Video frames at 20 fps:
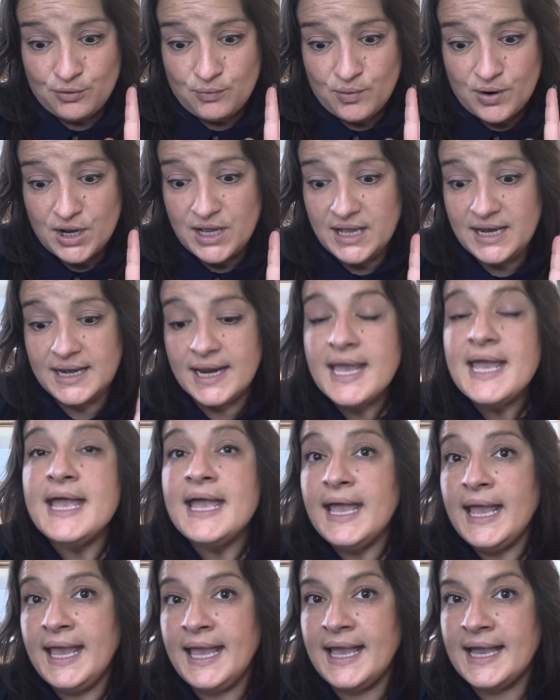one,
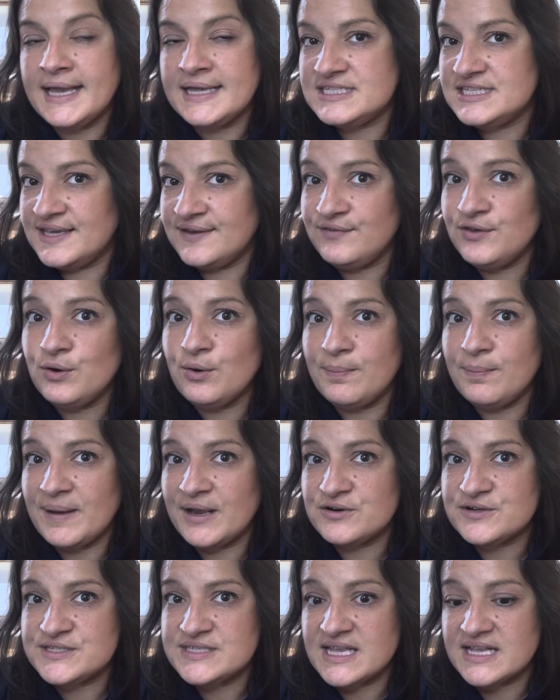and give you a
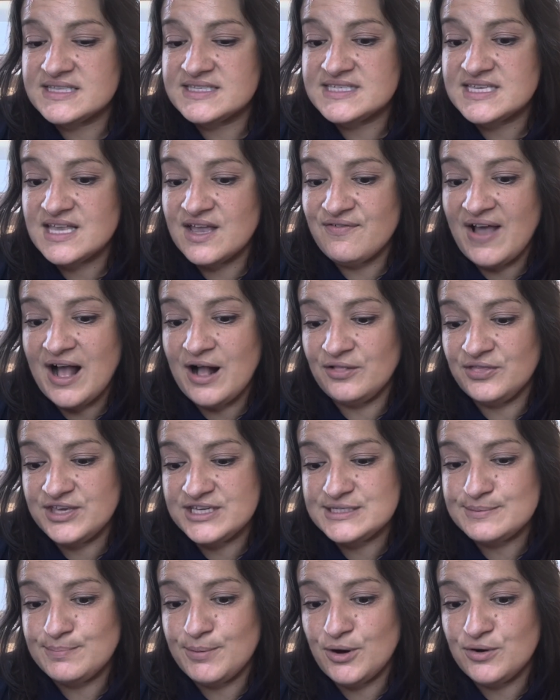better sense of how
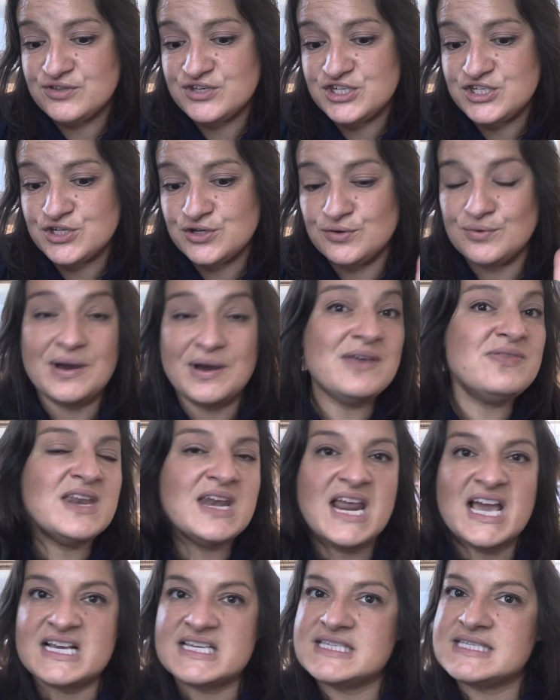these both do in the
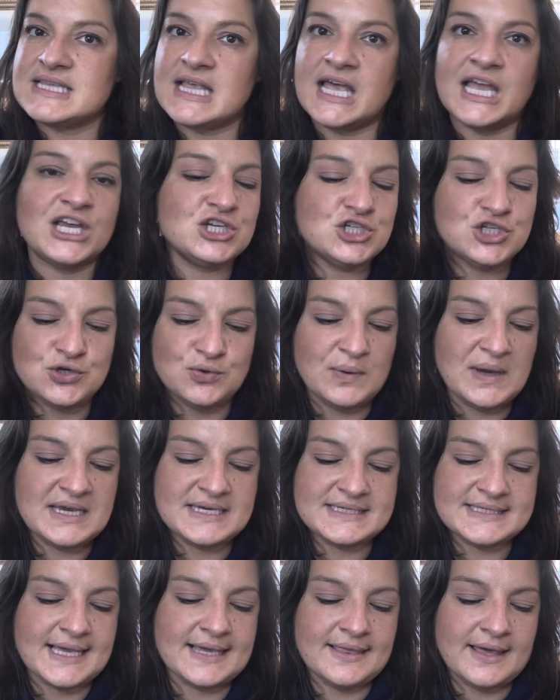next like 2
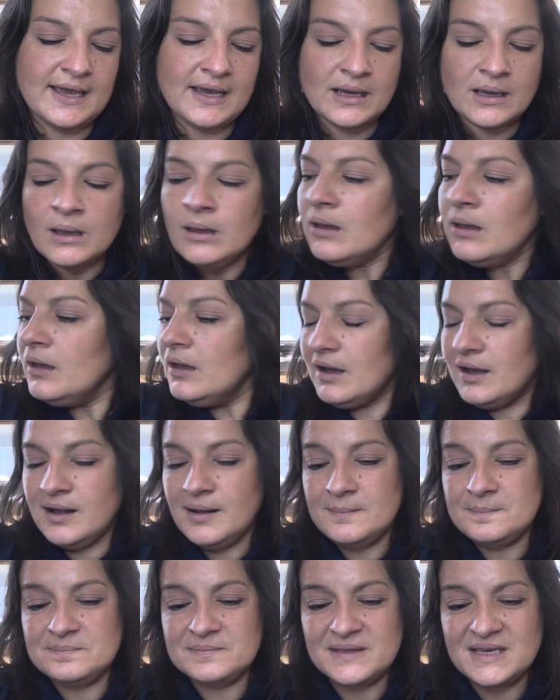weeks, I think.
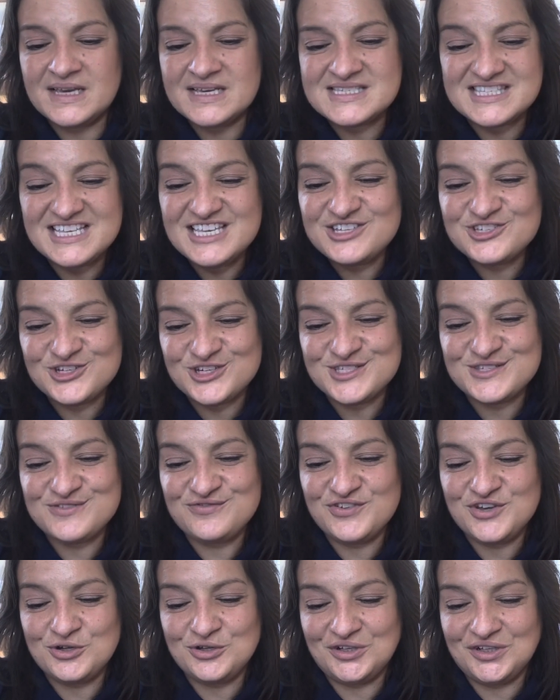Because these just
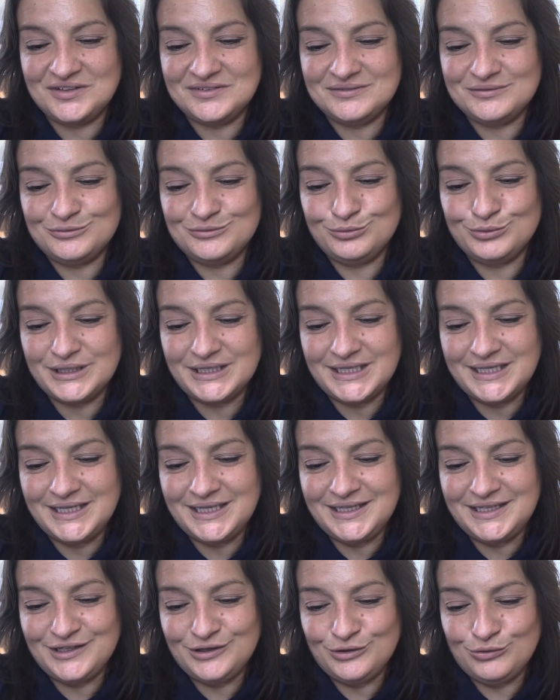feel
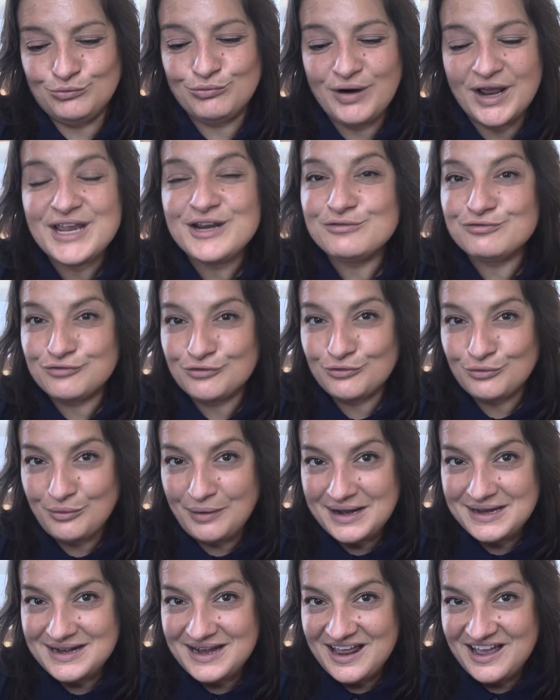really right for
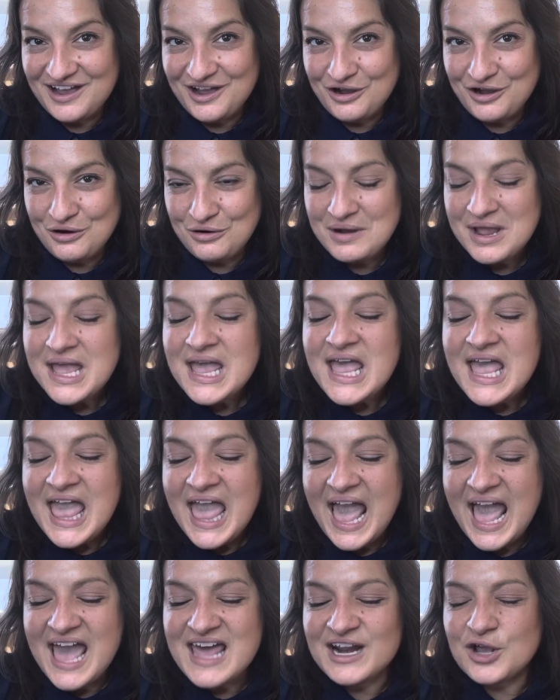right now.
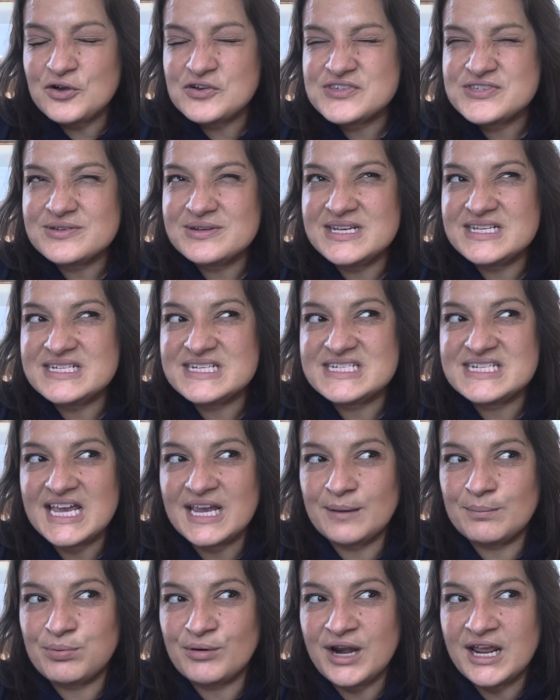And I also need to take
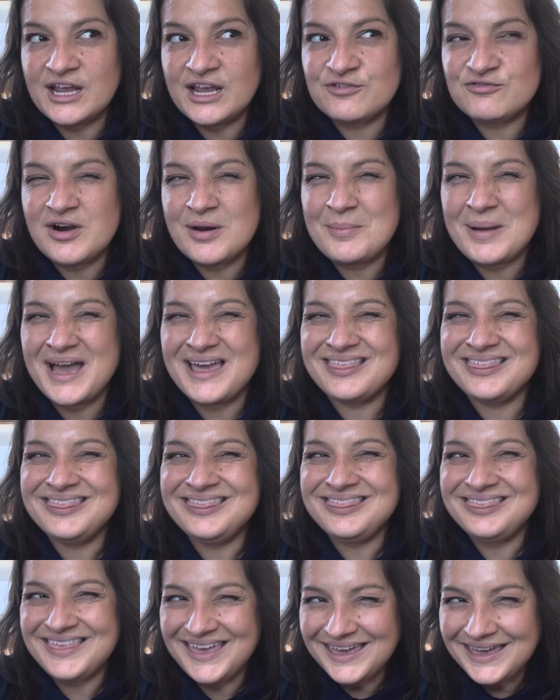a break from, I
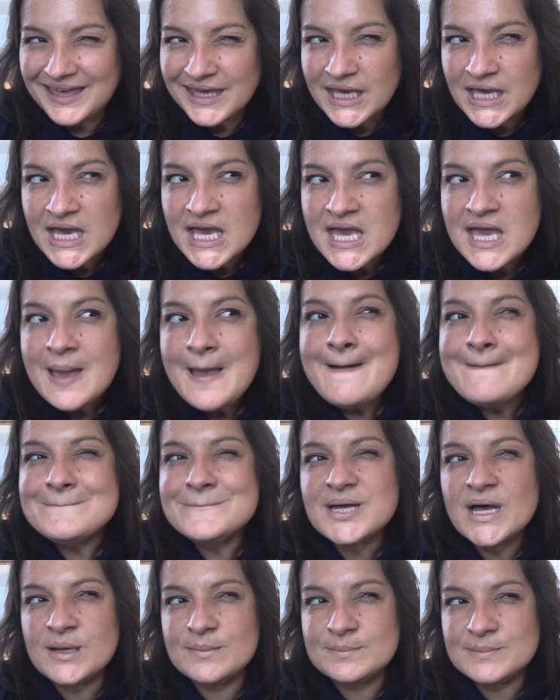think,
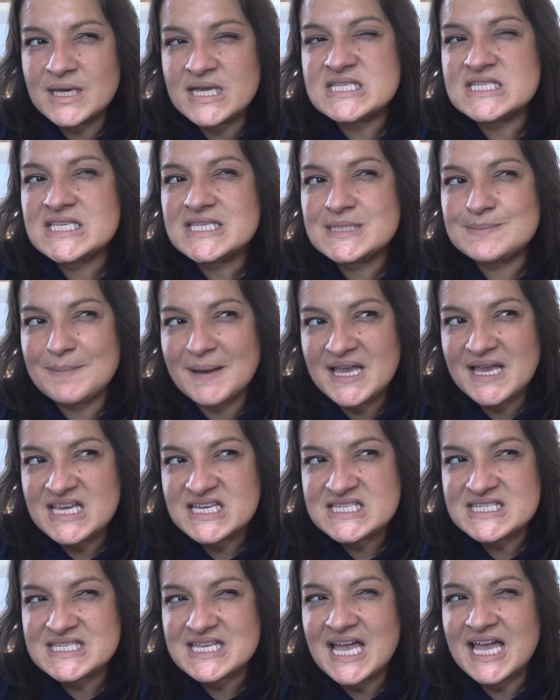pumpkin
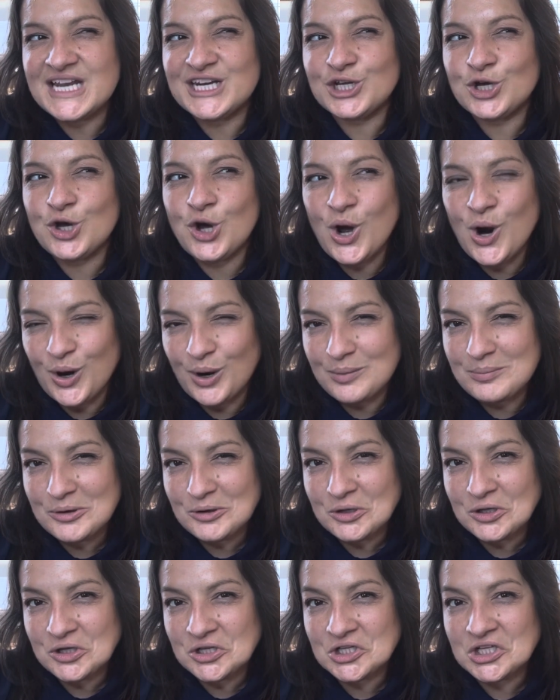spice and
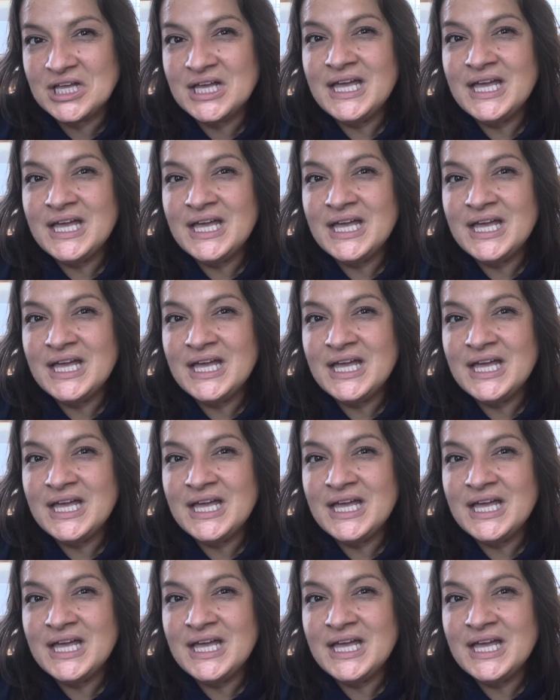caramel